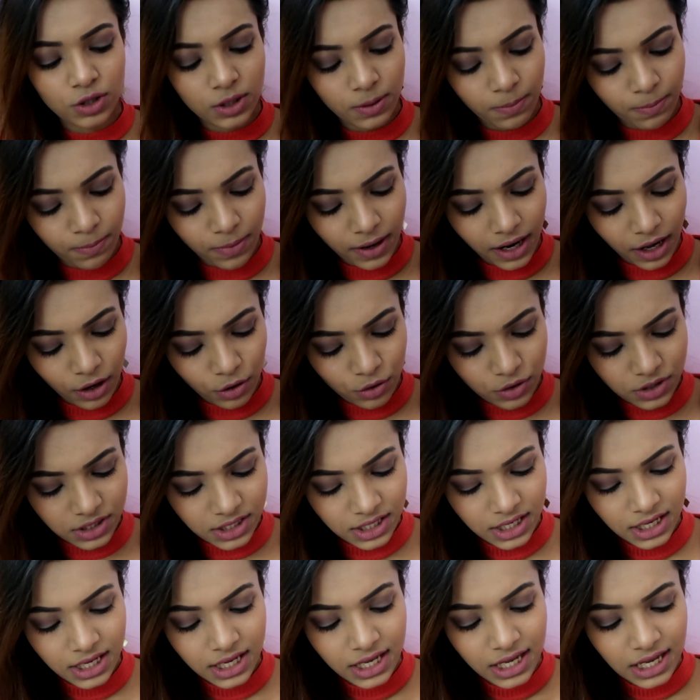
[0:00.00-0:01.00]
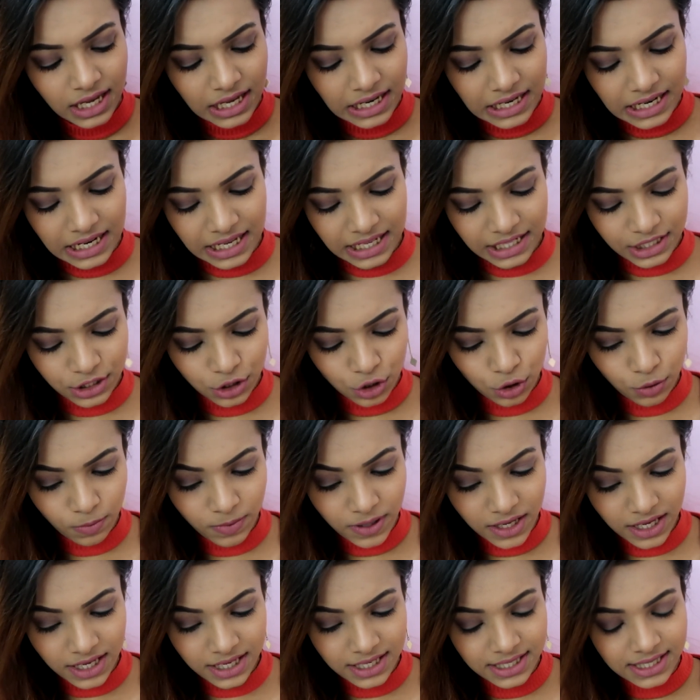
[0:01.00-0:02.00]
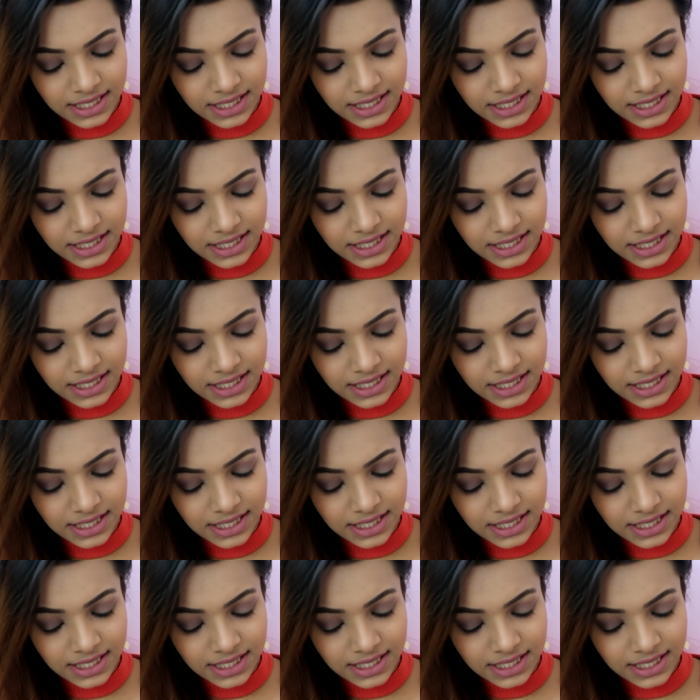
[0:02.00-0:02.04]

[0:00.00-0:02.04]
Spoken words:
the blouse needs to be